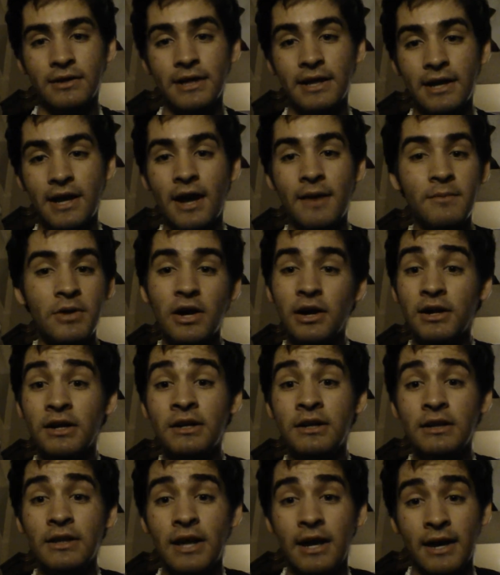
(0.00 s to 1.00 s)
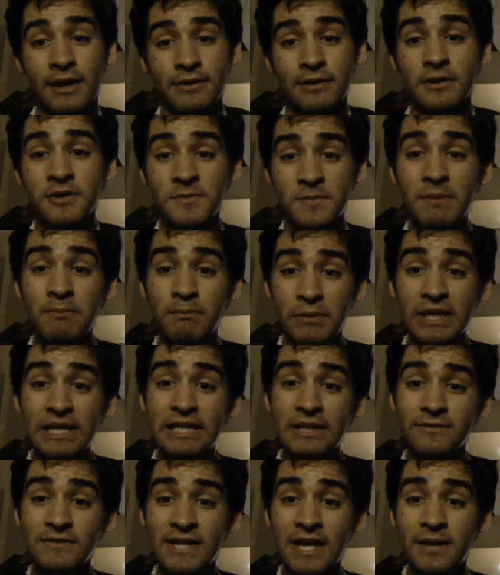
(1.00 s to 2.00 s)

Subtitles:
Like, I'm not gonna lie. There's been plenty of